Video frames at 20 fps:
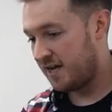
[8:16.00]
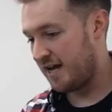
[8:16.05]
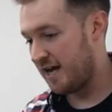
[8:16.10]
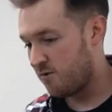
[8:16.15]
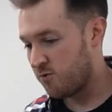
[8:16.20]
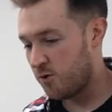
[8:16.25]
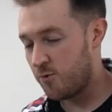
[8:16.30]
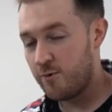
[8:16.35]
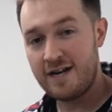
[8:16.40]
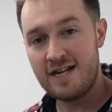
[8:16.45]

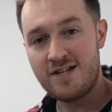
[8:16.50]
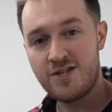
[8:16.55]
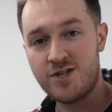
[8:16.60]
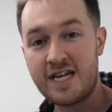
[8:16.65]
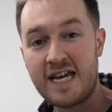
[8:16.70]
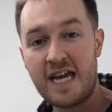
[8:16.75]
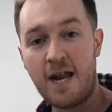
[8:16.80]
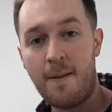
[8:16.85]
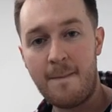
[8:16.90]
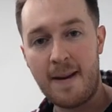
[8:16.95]
Now we're ready to
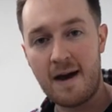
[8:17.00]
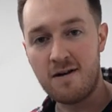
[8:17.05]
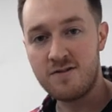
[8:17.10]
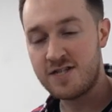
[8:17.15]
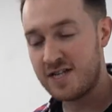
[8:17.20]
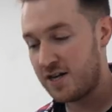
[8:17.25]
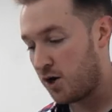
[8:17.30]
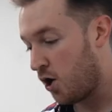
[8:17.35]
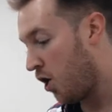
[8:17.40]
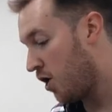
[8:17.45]
get it
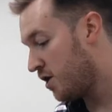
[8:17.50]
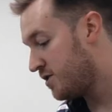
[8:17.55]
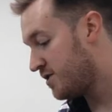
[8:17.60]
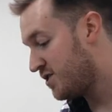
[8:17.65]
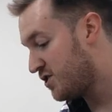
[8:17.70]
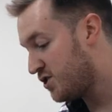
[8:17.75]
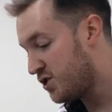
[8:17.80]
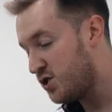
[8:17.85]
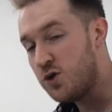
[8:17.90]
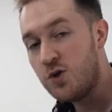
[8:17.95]
mounted
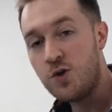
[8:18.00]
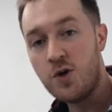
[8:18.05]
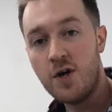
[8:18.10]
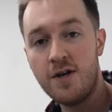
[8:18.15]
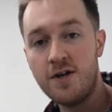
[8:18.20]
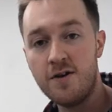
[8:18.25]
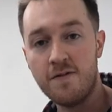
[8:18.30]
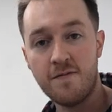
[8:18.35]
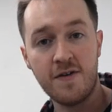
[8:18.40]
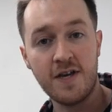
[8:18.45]
onto
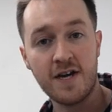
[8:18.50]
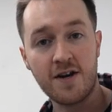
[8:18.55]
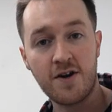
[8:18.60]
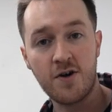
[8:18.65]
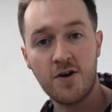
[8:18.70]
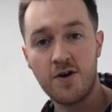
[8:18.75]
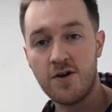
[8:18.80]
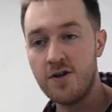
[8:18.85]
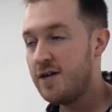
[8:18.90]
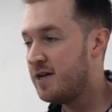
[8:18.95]
your
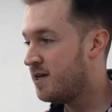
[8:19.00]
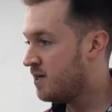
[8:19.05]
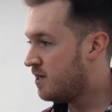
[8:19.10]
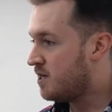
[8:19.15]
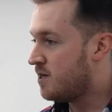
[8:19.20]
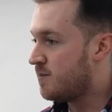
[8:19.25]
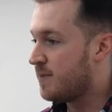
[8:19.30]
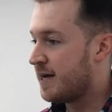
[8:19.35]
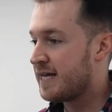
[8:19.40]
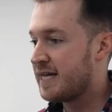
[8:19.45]
vehicle,
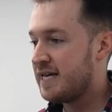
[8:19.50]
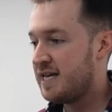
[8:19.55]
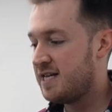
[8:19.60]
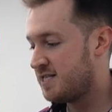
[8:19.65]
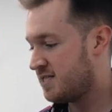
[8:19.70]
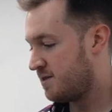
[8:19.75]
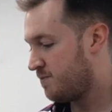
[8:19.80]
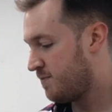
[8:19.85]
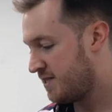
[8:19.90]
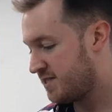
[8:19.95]
in my
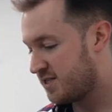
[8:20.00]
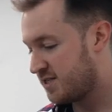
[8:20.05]
case, my